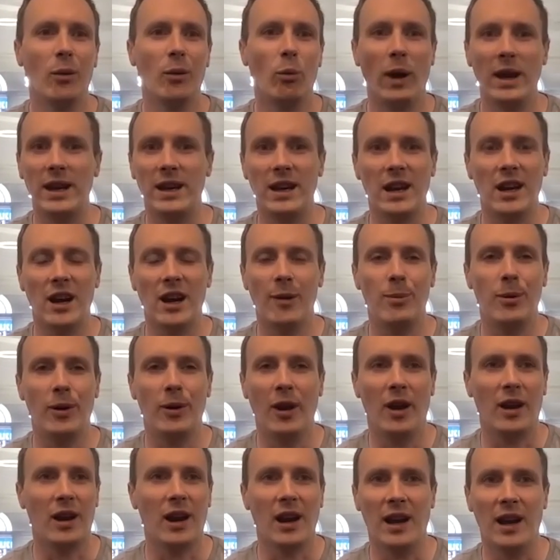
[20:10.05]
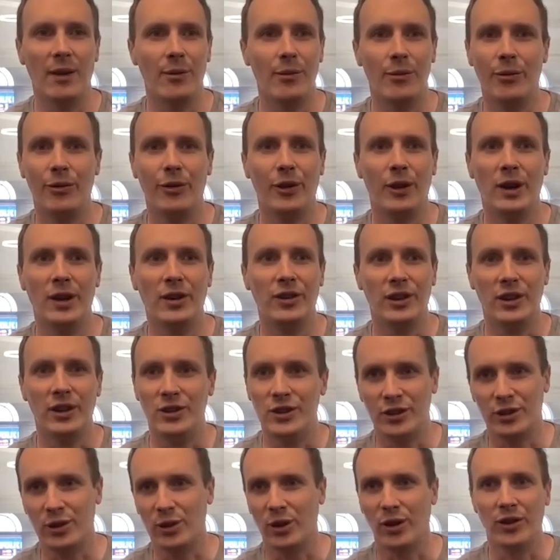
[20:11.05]
waking up at like 11.30 i'd
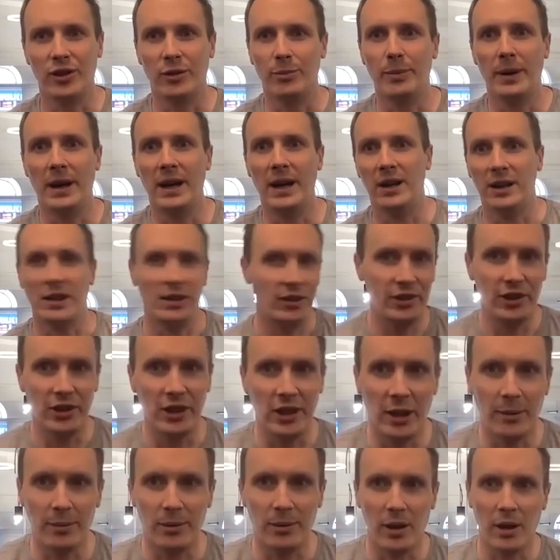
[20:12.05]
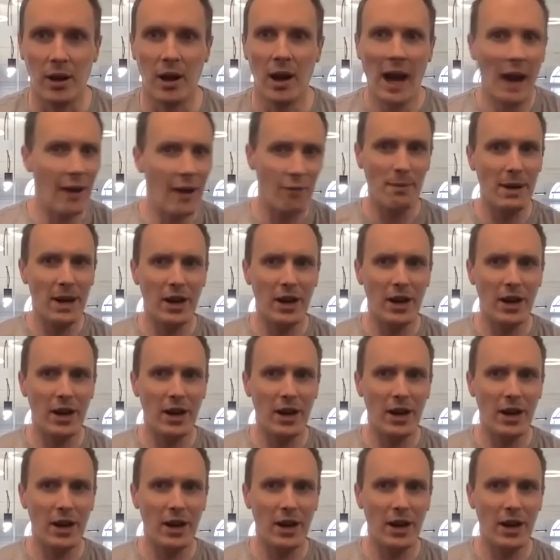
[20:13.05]
just gone to bed and sitting up going haven't